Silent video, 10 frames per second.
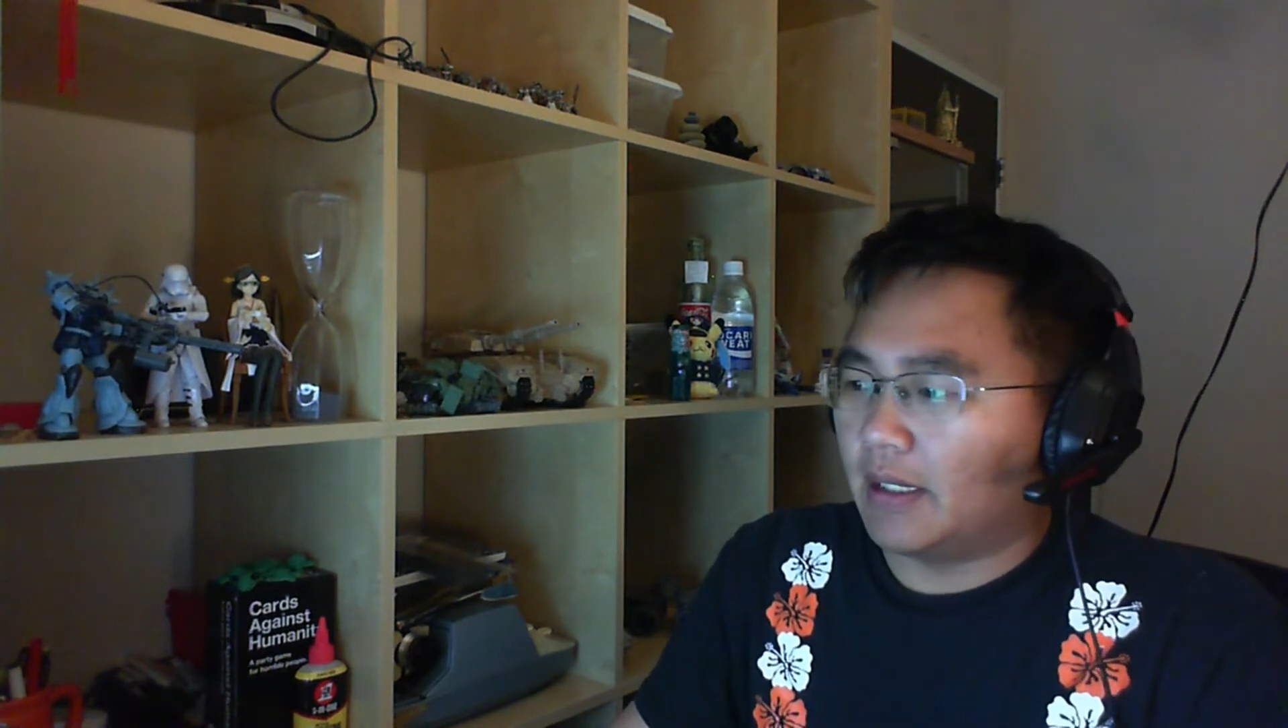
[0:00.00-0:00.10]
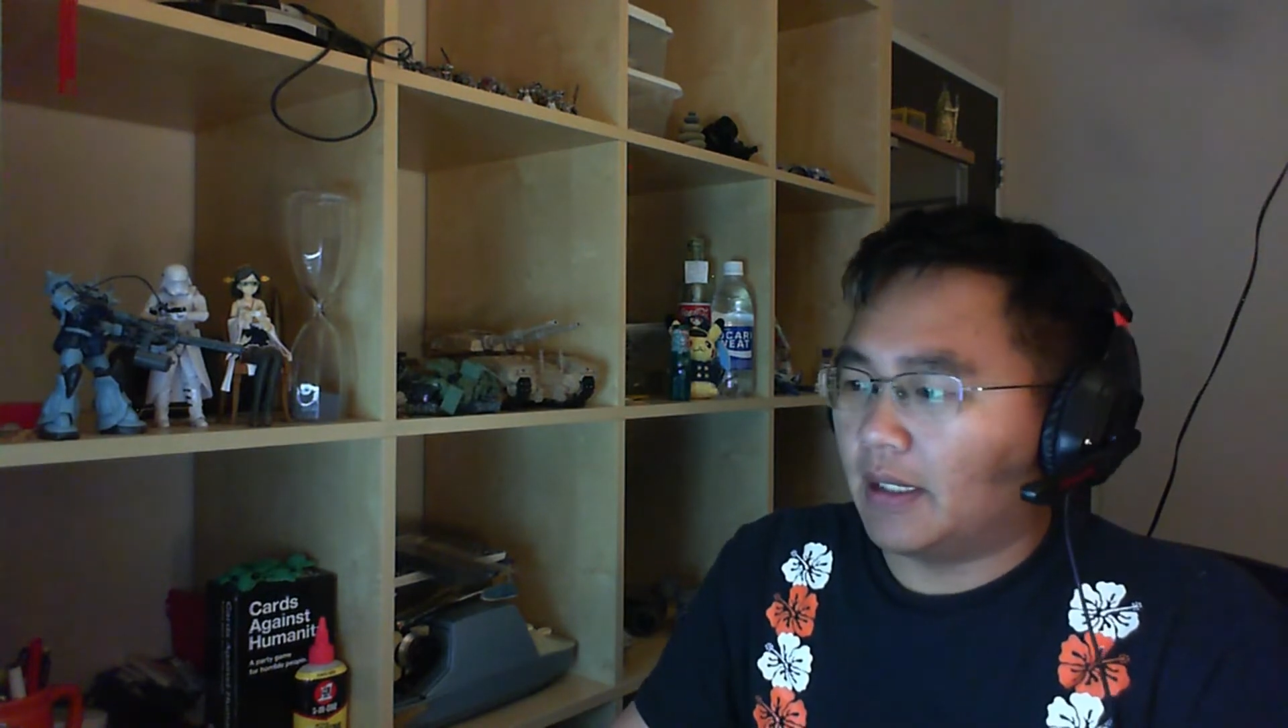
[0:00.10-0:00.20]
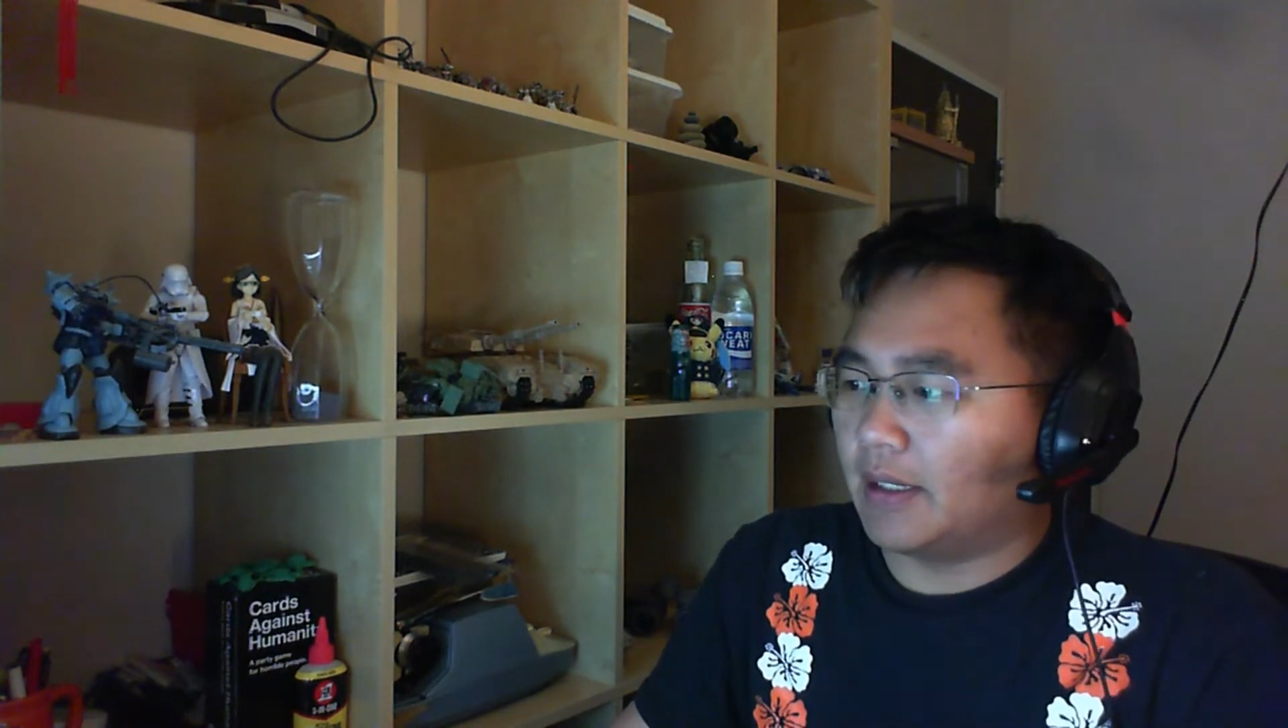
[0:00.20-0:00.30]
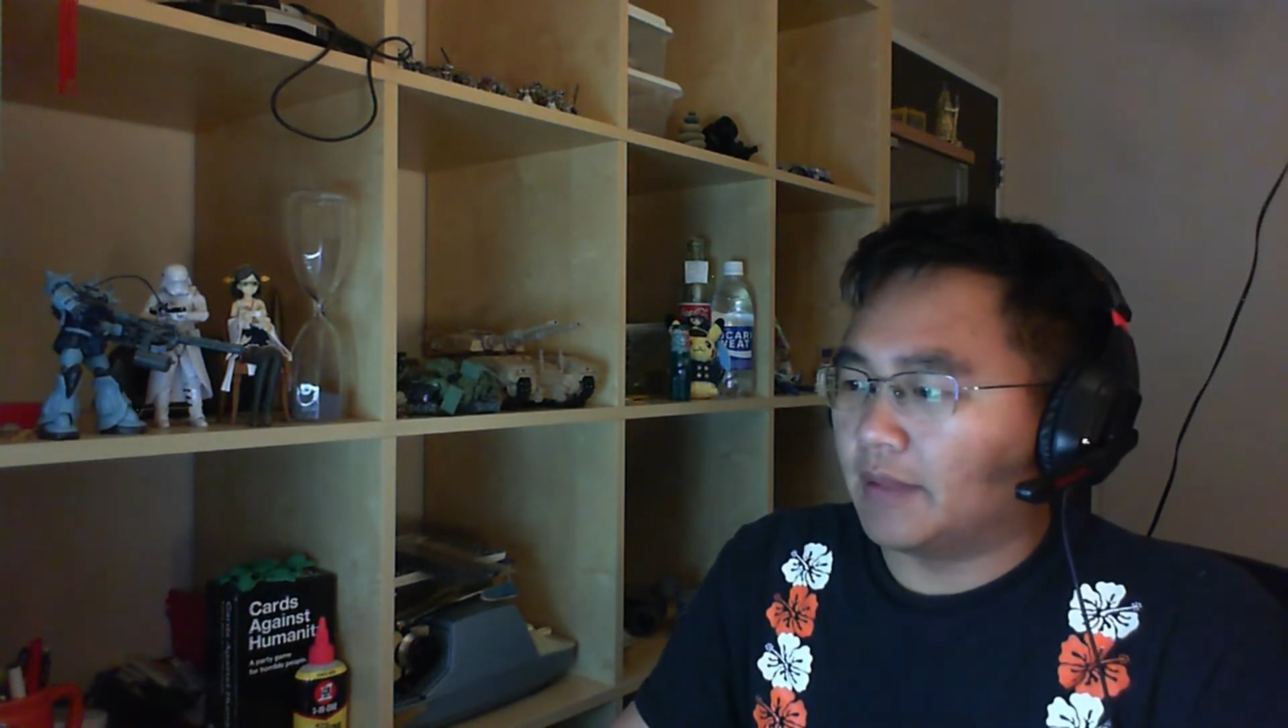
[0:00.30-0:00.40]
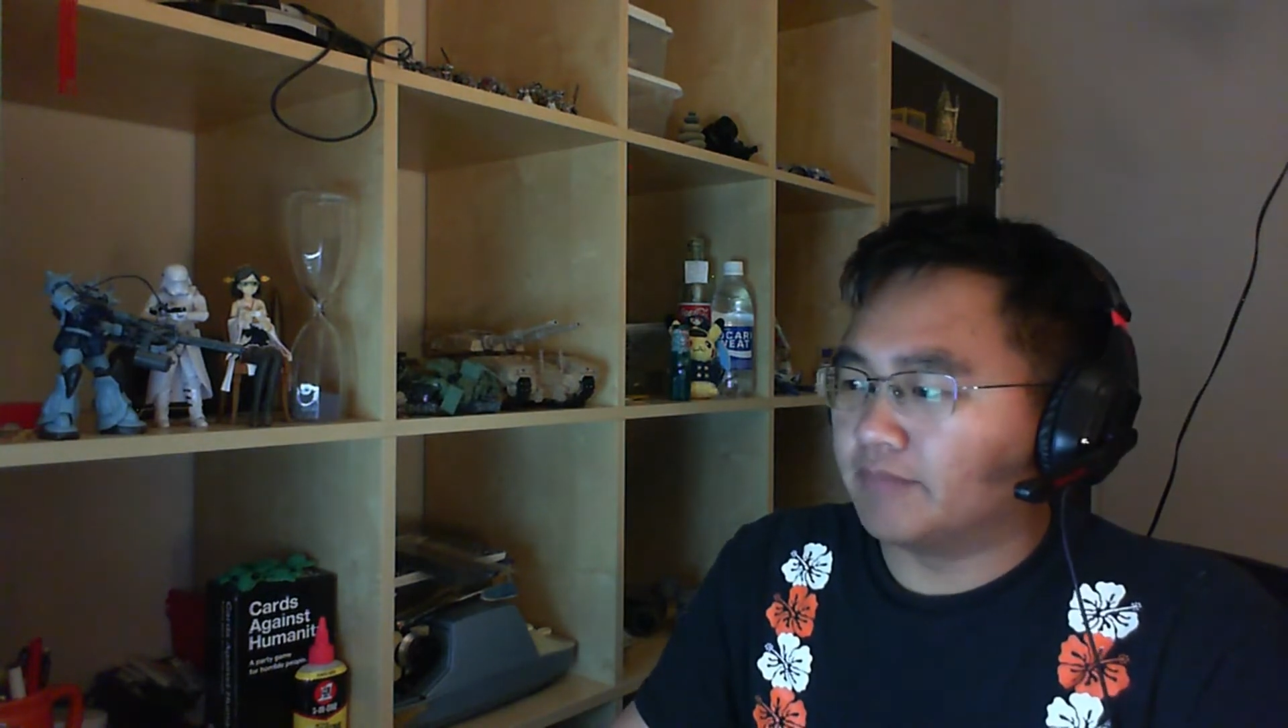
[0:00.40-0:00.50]

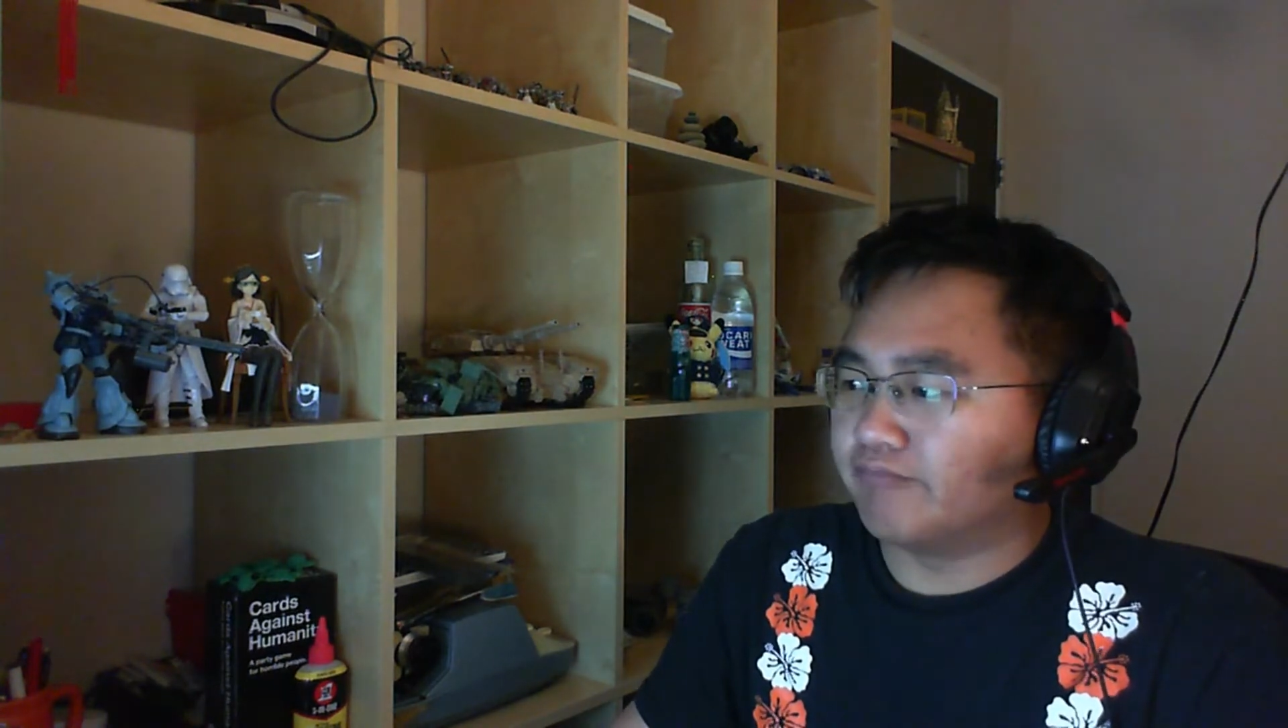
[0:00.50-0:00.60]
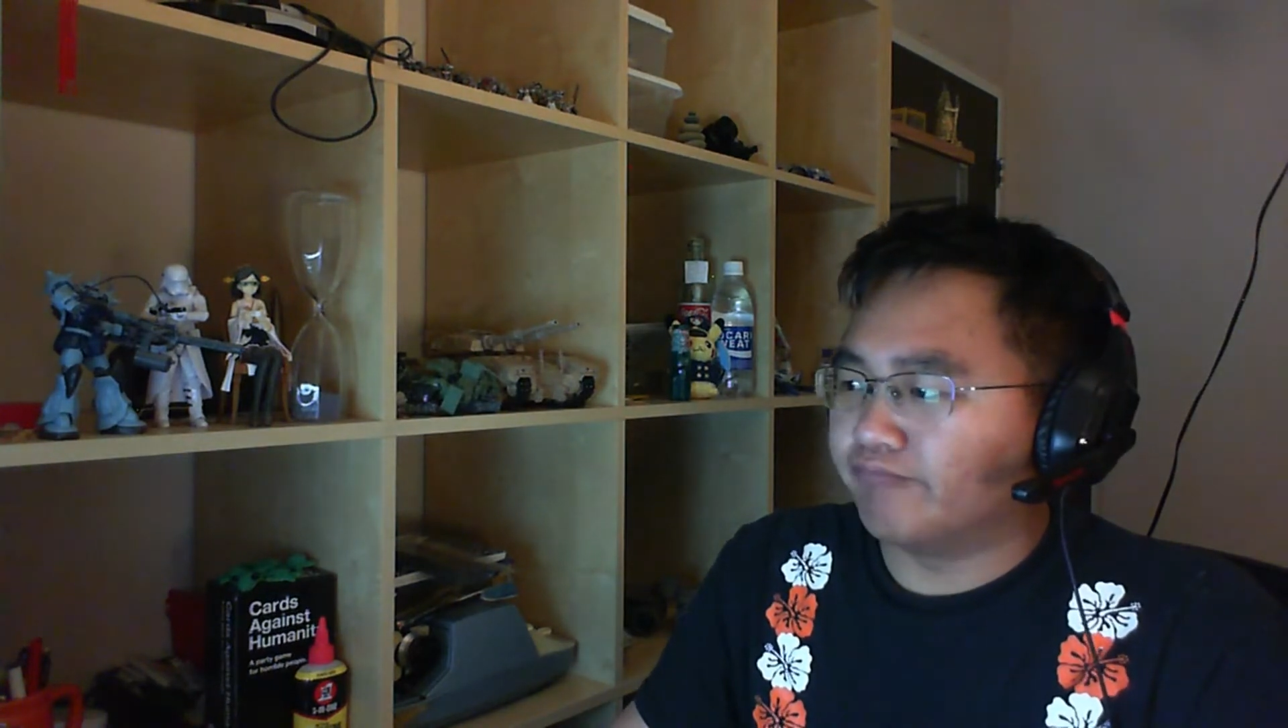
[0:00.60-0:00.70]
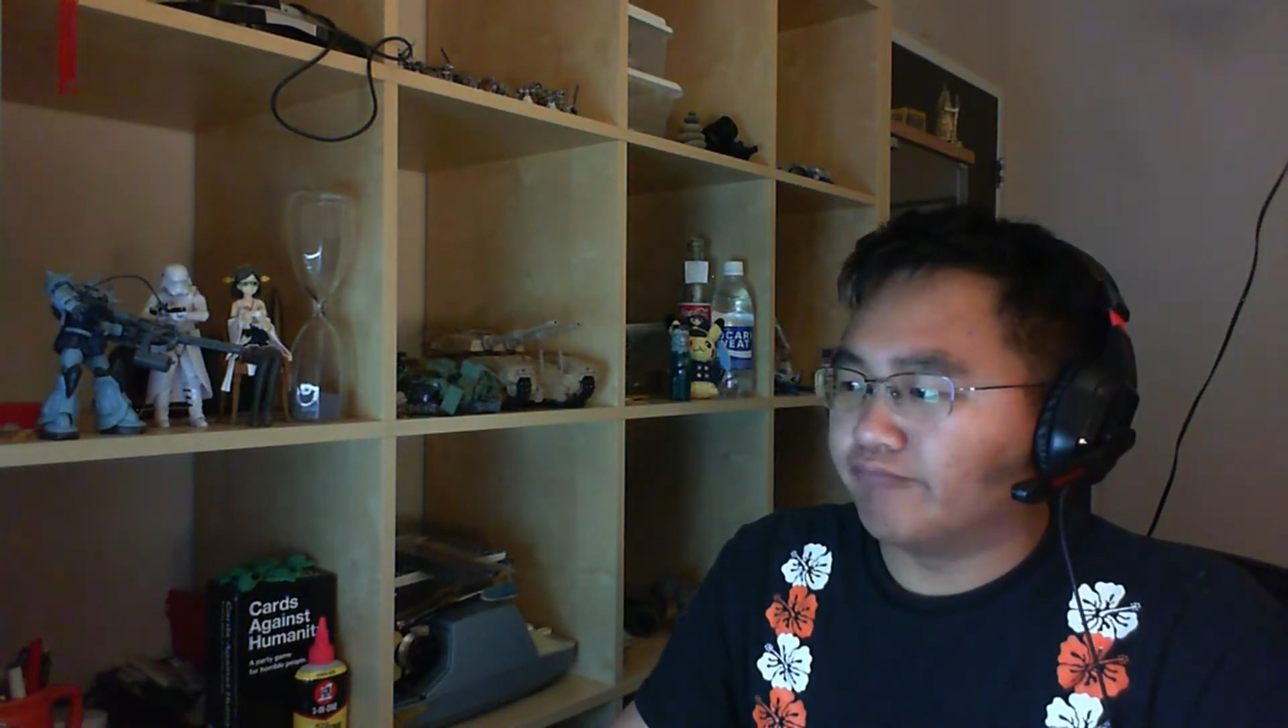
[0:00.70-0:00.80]
I'm